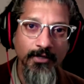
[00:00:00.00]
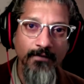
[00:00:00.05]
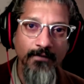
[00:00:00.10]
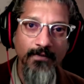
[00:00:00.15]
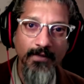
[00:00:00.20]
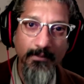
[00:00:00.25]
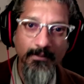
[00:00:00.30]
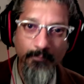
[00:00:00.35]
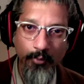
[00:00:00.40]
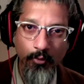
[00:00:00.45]

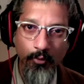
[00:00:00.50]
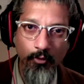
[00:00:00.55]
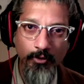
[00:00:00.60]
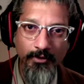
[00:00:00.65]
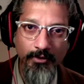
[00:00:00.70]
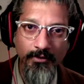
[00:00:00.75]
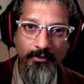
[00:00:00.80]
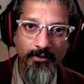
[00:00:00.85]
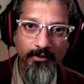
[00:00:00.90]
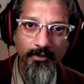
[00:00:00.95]

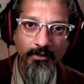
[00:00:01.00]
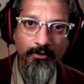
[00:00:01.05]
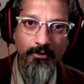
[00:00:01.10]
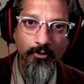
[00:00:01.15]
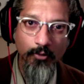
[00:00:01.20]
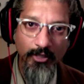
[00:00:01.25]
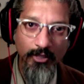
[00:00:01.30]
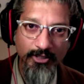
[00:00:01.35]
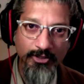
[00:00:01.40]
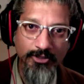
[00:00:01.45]
important
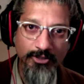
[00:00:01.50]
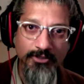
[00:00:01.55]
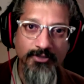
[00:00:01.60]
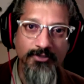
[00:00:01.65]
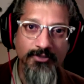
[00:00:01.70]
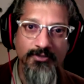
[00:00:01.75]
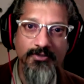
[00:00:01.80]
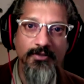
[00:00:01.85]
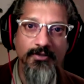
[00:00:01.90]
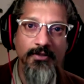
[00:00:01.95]

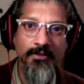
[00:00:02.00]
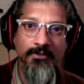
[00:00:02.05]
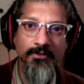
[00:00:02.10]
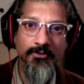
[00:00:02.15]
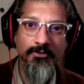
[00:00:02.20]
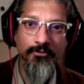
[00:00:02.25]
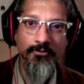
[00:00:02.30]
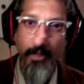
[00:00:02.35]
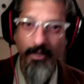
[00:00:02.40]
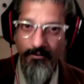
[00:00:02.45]
questions that
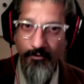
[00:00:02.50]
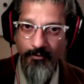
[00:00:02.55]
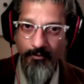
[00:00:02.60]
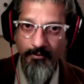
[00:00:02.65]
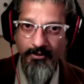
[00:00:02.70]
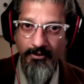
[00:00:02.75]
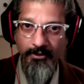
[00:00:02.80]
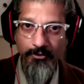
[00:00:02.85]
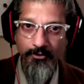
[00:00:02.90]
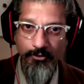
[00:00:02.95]
is driving
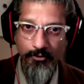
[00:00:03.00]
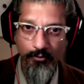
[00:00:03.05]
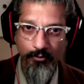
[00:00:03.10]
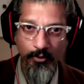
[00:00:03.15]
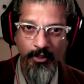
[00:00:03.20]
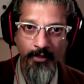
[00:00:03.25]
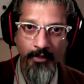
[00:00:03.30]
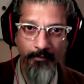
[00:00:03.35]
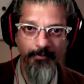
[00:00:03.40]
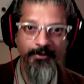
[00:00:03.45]
me to
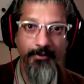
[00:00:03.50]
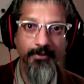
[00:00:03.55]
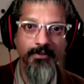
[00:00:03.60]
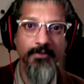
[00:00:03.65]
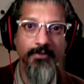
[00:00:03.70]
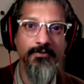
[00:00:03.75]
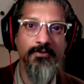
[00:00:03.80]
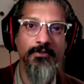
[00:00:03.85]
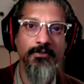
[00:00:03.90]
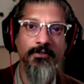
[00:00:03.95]
run
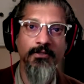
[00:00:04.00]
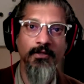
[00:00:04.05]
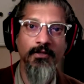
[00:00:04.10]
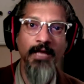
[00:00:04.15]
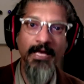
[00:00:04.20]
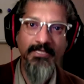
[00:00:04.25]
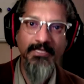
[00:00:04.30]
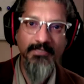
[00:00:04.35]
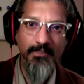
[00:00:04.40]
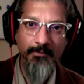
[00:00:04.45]
because the
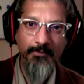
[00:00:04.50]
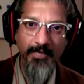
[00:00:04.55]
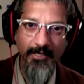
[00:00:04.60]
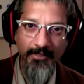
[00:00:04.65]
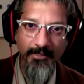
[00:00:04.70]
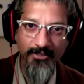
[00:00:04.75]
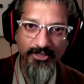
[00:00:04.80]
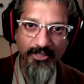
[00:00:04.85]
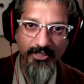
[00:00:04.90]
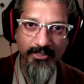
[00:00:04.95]
last time I
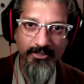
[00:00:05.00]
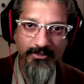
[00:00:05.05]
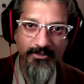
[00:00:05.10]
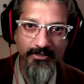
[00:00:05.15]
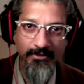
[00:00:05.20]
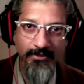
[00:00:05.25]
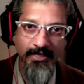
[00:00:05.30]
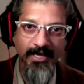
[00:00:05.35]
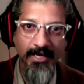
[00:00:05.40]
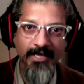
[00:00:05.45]
had a chance
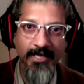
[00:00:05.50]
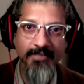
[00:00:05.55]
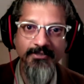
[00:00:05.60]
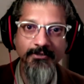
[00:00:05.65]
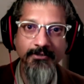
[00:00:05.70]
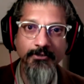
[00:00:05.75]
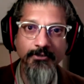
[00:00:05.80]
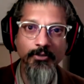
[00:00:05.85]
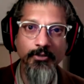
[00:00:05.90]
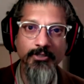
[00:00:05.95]
to ask
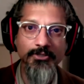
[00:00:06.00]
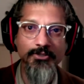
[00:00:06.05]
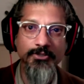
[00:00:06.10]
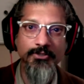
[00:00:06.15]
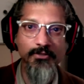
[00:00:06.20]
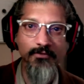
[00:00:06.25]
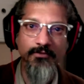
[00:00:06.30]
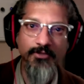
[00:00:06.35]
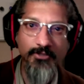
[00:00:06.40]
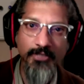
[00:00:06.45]
any
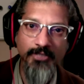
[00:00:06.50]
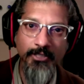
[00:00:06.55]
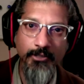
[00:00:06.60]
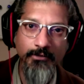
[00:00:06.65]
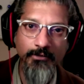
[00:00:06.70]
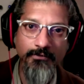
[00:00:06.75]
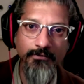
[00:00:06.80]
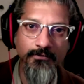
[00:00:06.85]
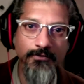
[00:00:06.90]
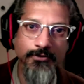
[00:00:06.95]
questions of an
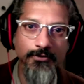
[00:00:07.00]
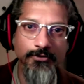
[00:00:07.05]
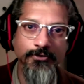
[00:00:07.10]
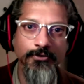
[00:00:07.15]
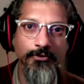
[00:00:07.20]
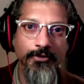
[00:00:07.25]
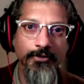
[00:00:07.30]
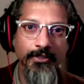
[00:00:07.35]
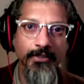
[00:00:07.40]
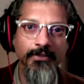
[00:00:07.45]
executive
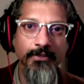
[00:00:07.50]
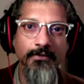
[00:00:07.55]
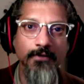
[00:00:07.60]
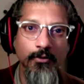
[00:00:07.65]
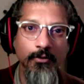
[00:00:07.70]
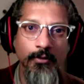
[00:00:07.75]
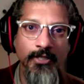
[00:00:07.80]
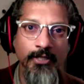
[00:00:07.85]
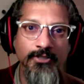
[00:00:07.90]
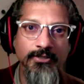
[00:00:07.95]
official, they
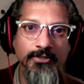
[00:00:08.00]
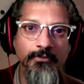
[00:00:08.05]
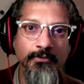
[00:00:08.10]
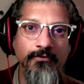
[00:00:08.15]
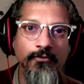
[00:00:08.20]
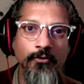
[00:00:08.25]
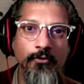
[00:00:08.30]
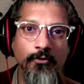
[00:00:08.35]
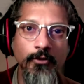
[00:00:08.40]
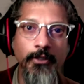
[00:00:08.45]
arrested me
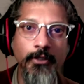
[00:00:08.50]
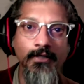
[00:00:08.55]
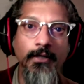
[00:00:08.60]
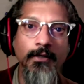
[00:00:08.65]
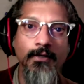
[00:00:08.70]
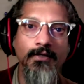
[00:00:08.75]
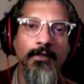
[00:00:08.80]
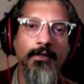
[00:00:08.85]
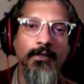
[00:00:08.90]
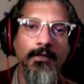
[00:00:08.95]
for it.
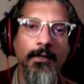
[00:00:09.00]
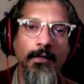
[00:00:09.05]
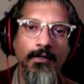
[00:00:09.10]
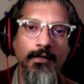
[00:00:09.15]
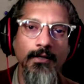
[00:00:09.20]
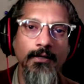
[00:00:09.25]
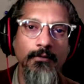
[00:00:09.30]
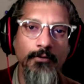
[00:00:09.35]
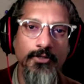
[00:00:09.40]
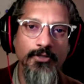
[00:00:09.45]

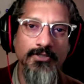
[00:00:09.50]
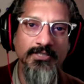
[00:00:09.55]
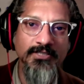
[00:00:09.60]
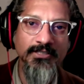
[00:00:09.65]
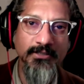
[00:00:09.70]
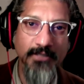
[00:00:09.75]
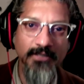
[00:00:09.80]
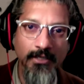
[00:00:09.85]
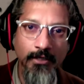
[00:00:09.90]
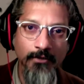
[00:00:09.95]
Uh, with a
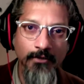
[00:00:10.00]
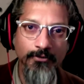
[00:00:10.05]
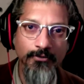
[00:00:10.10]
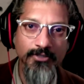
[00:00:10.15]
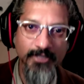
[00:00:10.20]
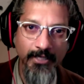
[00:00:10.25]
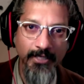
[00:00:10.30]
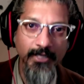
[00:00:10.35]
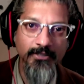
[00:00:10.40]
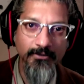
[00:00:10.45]
seat in
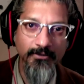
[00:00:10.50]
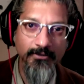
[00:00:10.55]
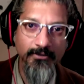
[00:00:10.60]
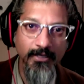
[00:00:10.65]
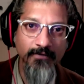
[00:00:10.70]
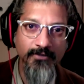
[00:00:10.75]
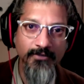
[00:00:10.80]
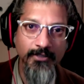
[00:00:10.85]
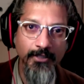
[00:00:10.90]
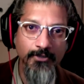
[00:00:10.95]
Congress, they actually
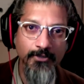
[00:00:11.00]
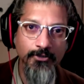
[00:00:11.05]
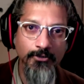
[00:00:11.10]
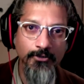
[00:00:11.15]
have to answer your